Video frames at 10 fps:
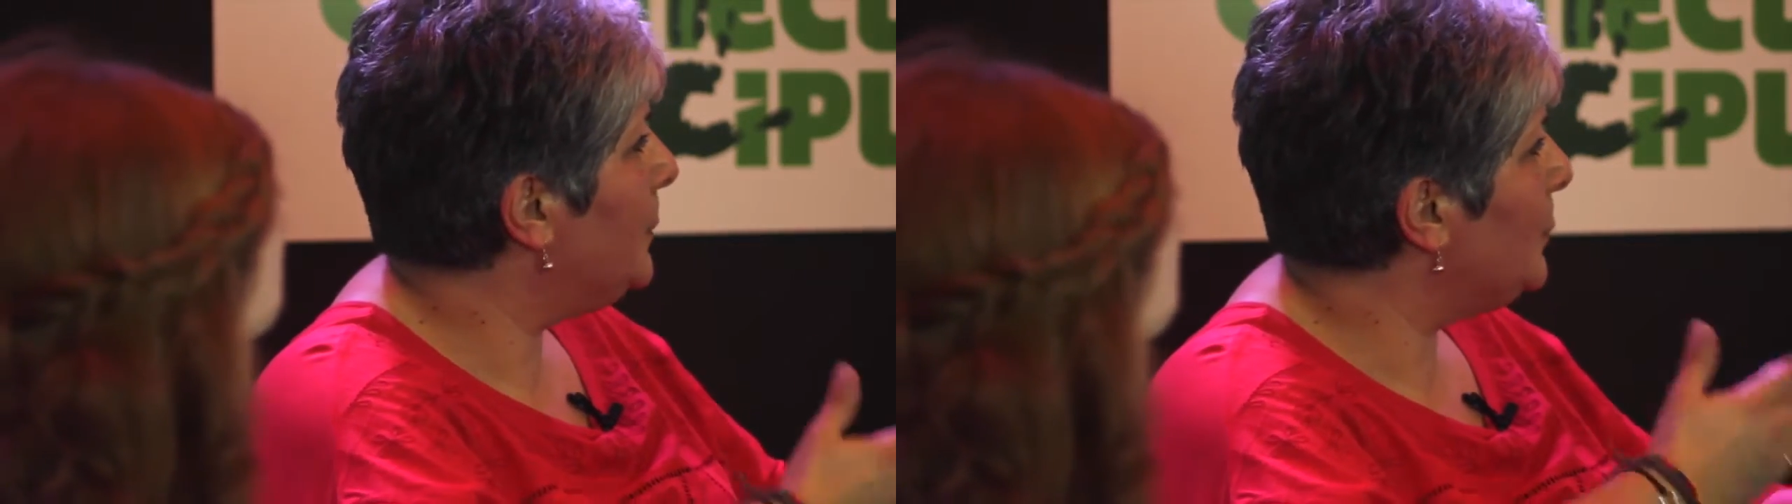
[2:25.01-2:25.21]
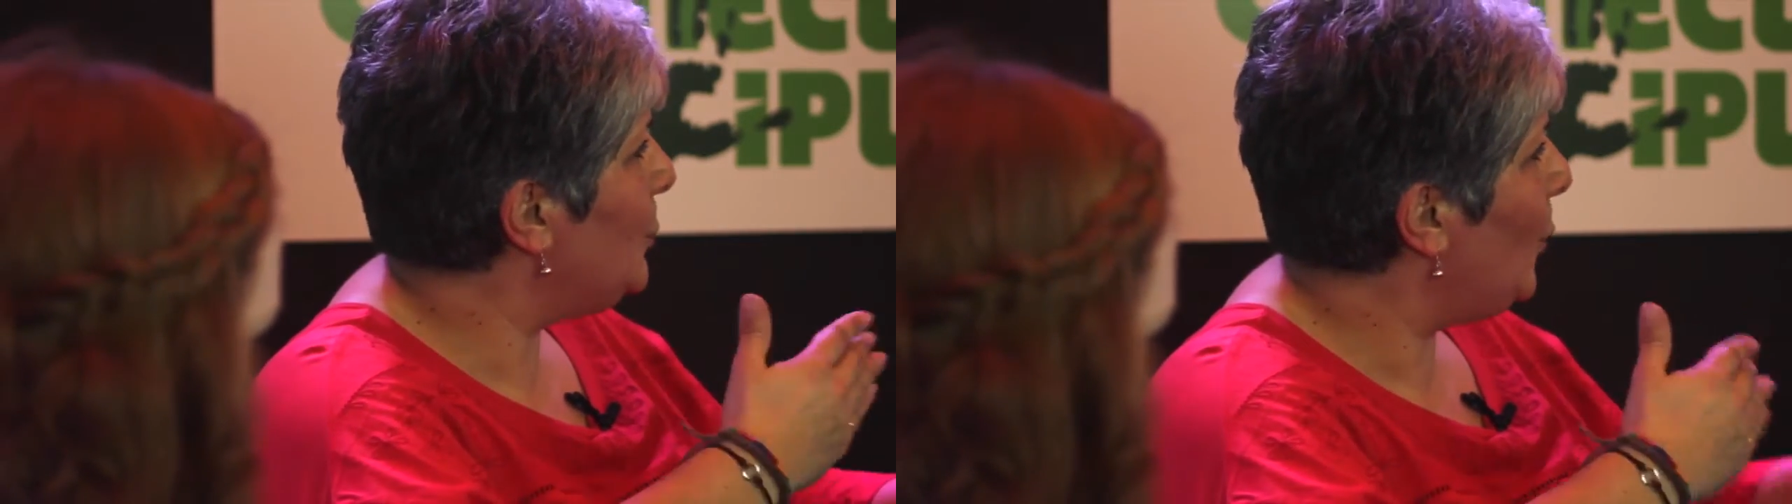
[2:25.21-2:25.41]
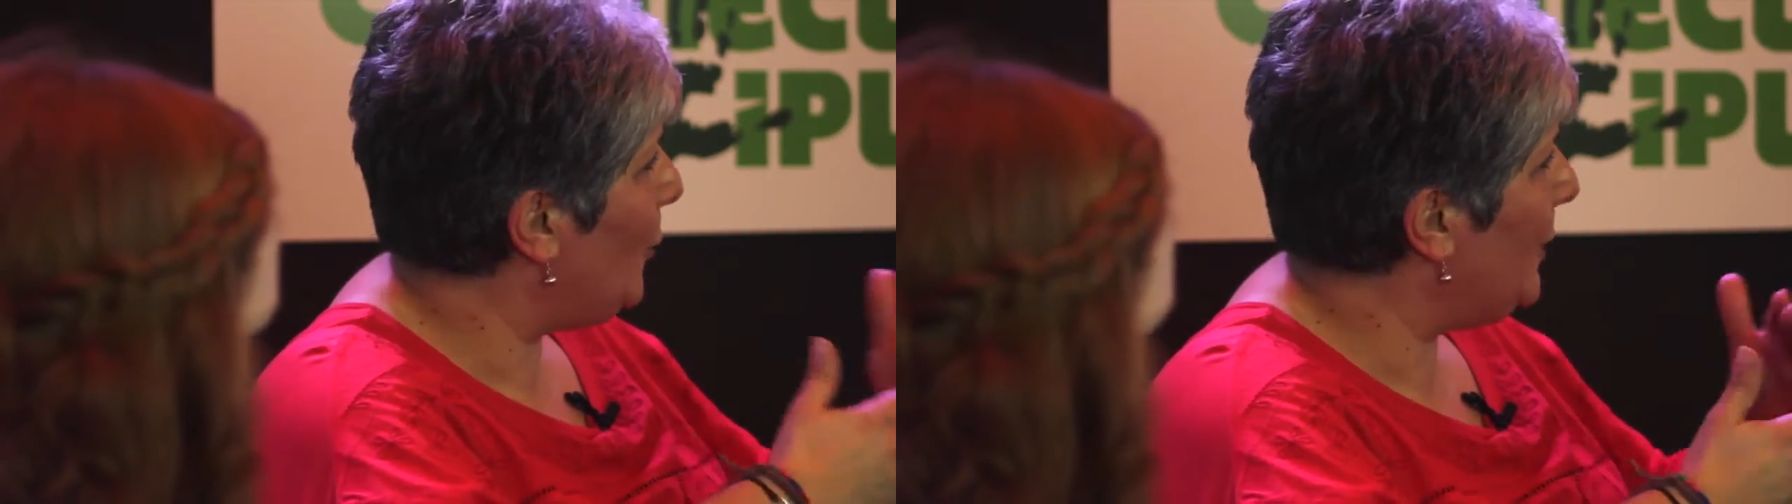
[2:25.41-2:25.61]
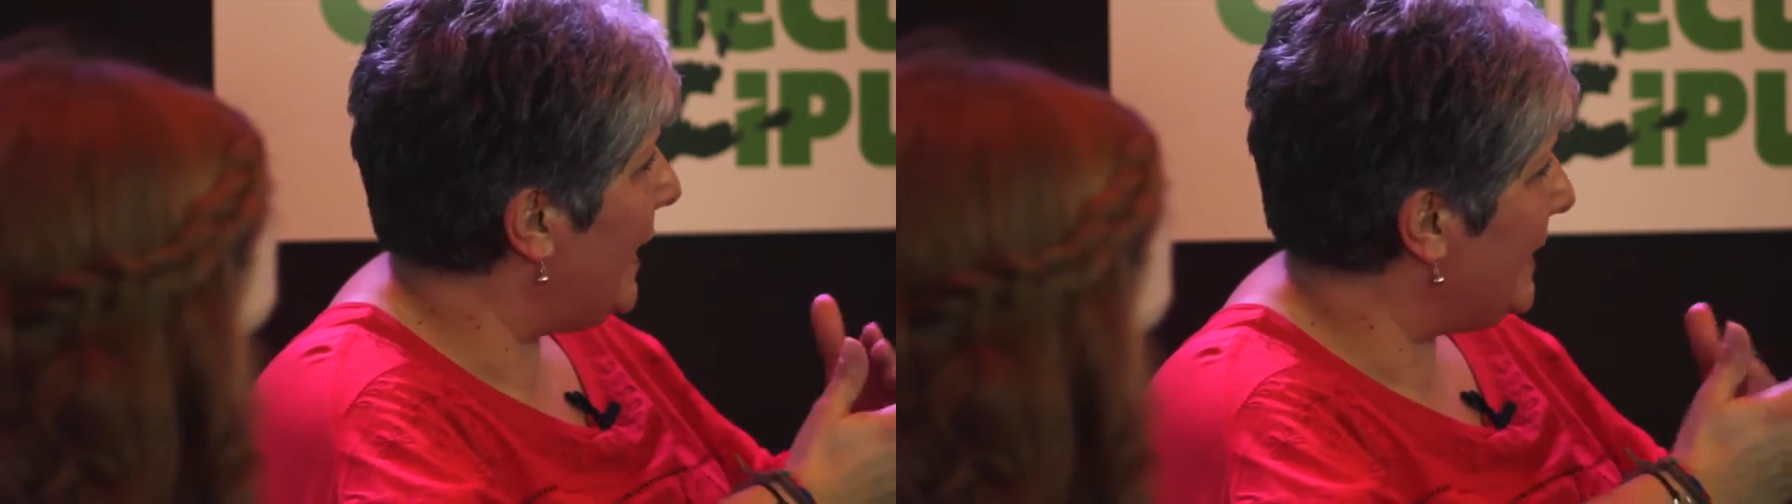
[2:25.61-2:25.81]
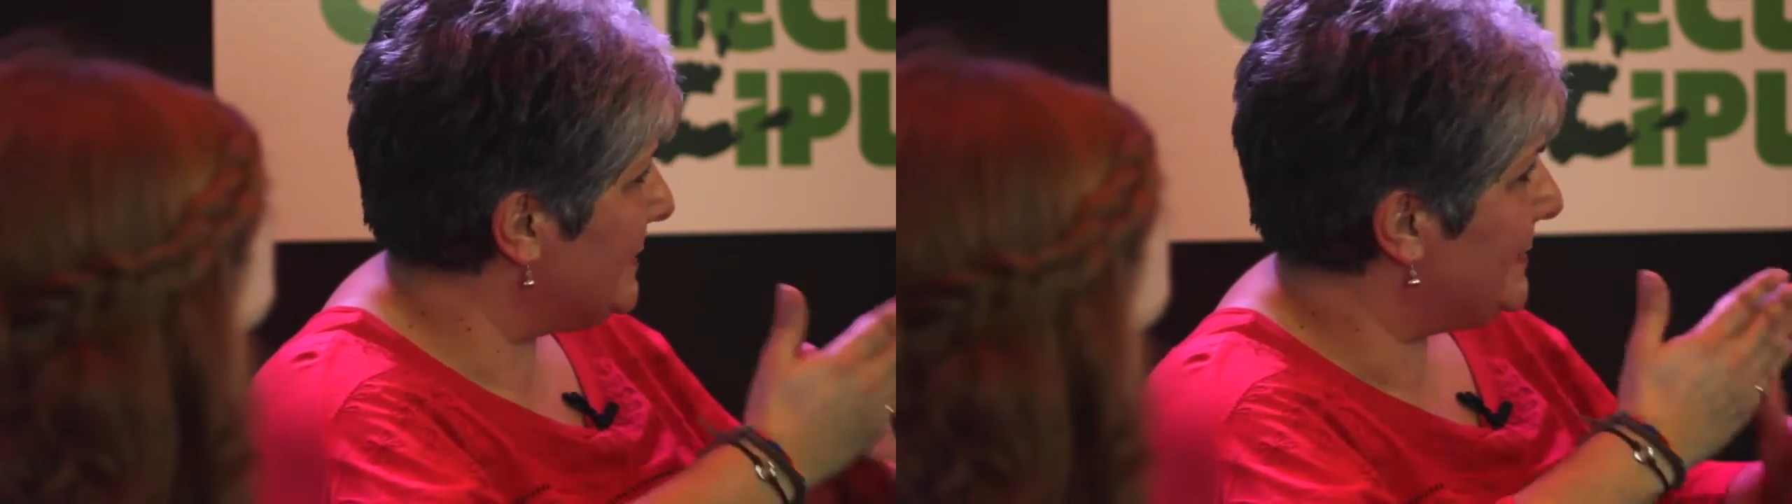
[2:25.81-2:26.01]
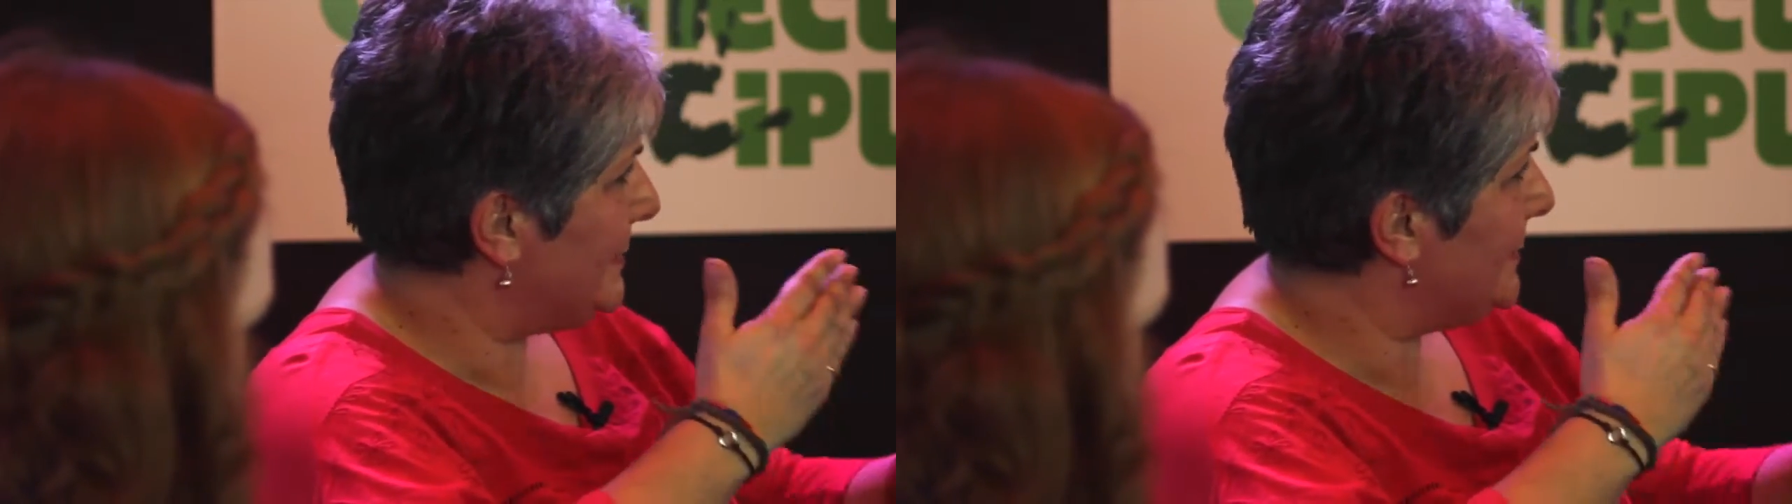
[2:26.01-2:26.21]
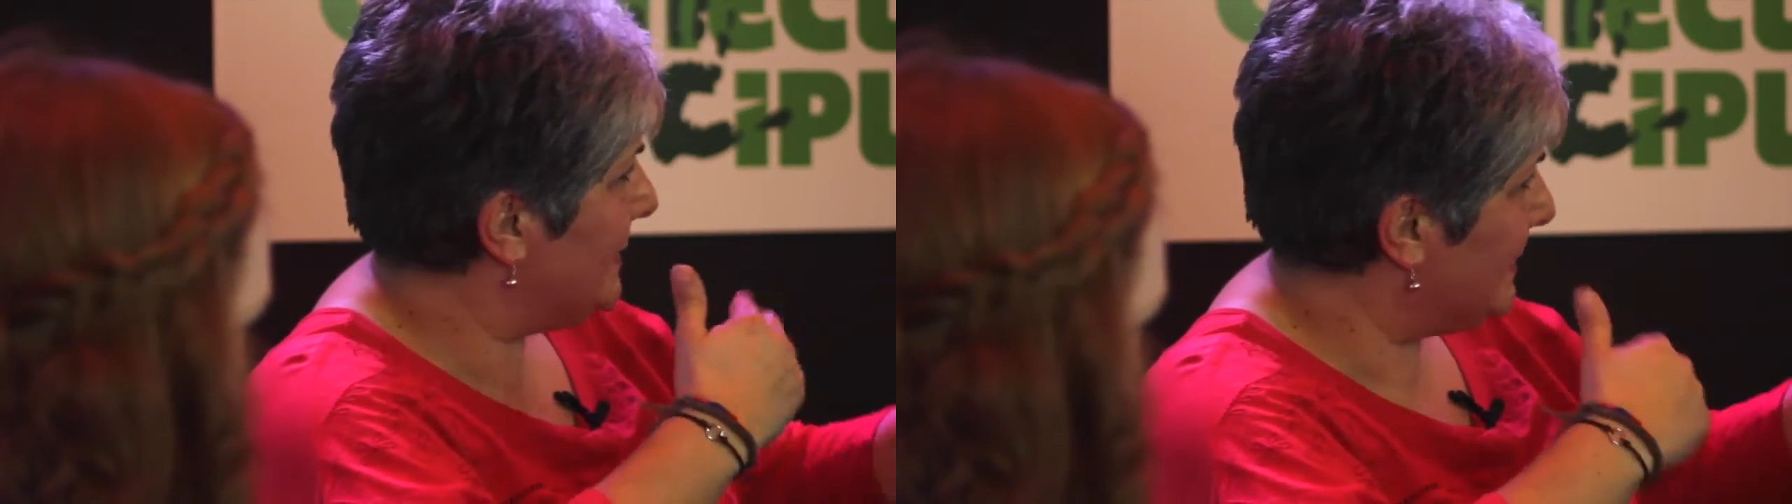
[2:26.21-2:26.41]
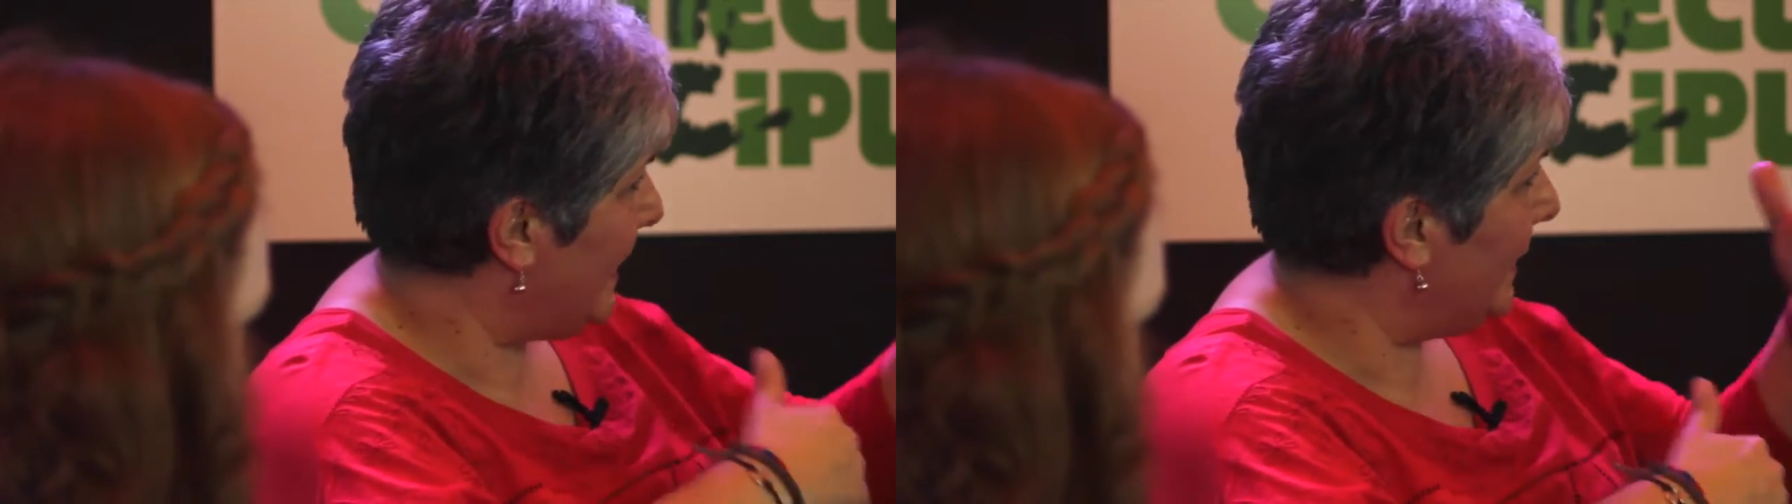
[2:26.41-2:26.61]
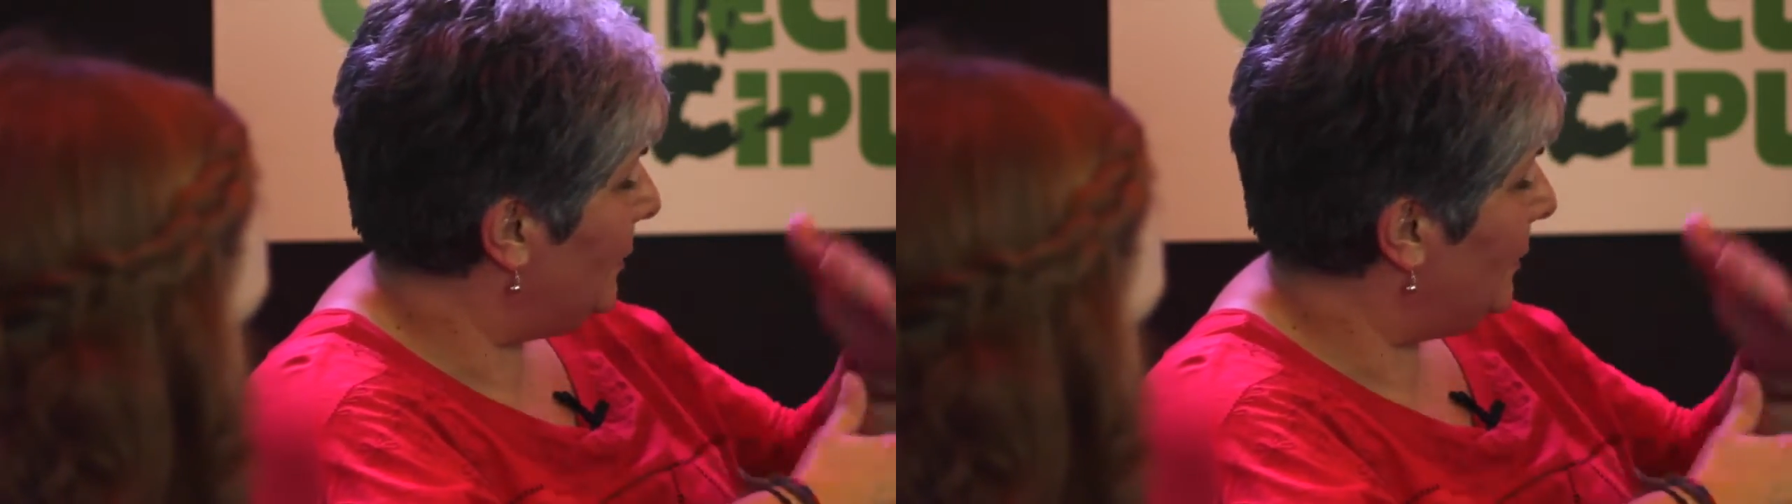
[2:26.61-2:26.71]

but not as the 10